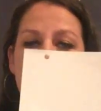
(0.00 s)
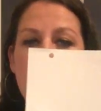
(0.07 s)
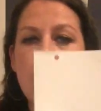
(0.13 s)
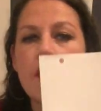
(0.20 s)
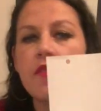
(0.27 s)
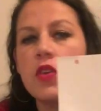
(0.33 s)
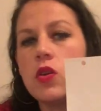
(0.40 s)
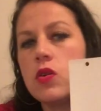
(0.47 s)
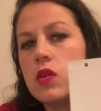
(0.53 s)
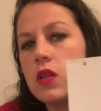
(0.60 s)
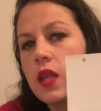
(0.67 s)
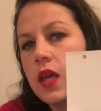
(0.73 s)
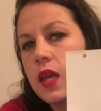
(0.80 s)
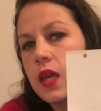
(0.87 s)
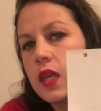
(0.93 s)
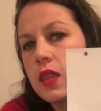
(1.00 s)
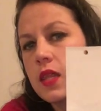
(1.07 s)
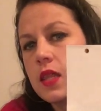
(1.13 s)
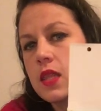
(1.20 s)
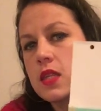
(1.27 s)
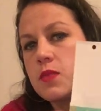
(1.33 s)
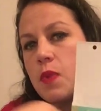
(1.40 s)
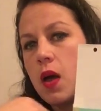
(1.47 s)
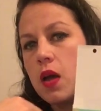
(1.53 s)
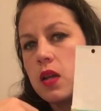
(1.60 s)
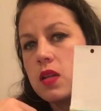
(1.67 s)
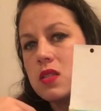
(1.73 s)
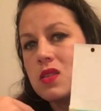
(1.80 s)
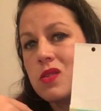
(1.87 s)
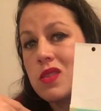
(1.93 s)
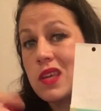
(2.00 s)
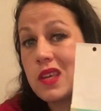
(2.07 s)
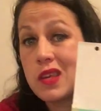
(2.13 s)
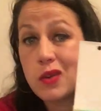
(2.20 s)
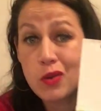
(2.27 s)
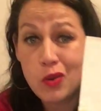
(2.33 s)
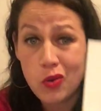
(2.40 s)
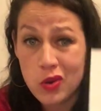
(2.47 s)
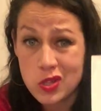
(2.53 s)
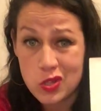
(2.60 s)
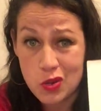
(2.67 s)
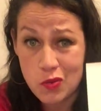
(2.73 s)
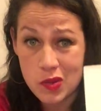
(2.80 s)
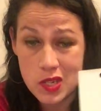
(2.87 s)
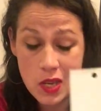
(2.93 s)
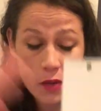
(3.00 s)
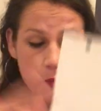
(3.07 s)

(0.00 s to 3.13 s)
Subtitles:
If you don't like that this pocket is so thick, you can always trim it